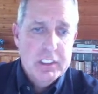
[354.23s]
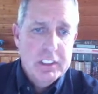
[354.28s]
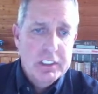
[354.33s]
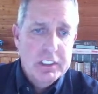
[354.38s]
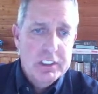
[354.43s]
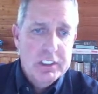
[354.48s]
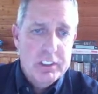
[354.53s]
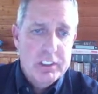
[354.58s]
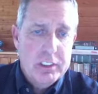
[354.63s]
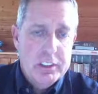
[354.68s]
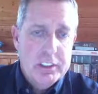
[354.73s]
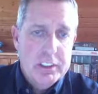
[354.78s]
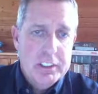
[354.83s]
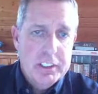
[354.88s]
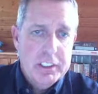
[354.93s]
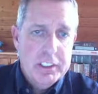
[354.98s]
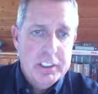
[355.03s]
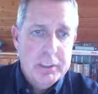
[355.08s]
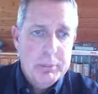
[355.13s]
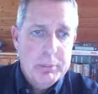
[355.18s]
start
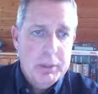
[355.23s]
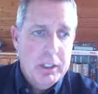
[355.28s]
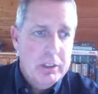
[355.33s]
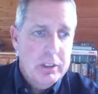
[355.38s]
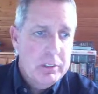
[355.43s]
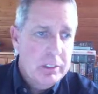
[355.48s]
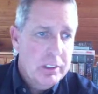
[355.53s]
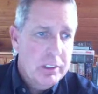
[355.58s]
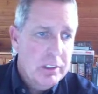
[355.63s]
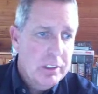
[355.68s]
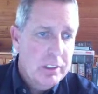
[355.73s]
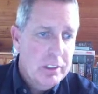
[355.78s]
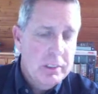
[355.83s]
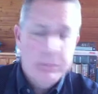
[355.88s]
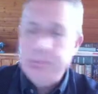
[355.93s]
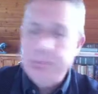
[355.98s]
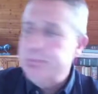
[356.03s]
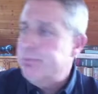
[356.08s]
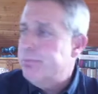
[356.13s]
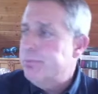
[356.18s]
thinking about
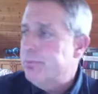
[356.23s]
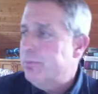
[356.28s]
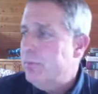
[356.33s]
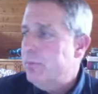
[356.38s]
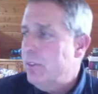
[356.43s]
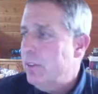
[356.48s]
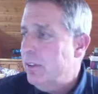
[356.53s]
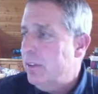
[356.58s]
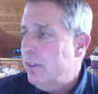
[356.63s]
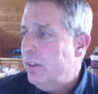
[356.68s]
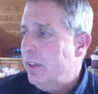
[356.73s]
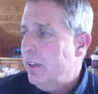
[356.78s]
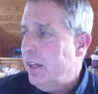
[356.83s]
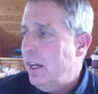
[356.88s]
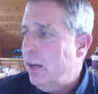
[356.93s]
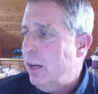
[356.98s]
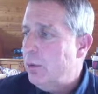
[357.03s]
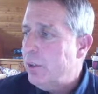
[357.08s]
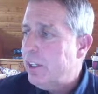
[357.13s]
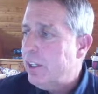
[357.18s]

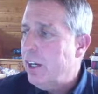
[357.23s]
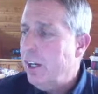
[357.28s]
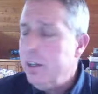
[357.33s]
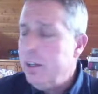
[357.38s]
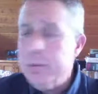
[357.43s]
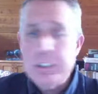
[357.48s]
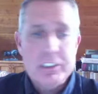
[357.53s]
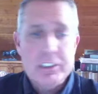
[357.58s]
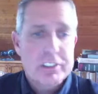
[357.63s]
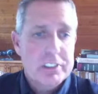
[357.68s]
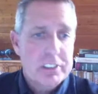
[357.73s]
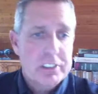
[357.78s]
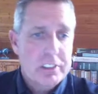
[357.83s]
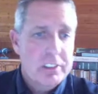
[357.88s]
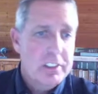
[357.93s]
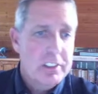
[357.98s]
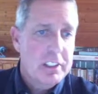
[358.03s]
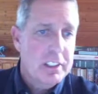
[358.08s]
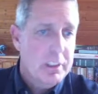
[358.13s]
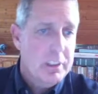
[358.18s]
how economists
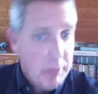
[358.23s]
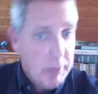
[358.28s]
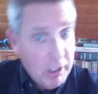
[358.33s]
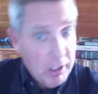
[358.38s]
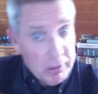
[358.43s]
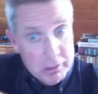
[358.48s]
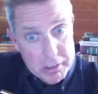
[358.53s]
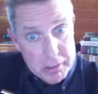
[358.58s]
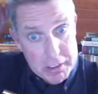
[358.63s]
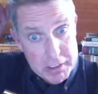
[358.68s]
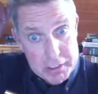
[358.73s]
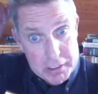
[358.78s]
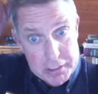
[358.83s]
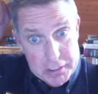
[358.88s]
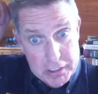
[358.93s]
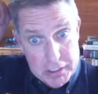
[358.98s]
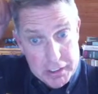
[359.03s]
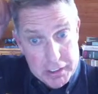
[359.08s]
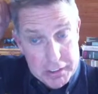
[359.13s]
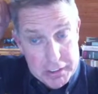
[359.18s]
think about
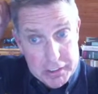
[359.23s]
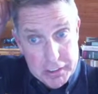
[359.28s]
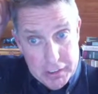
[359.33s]
things like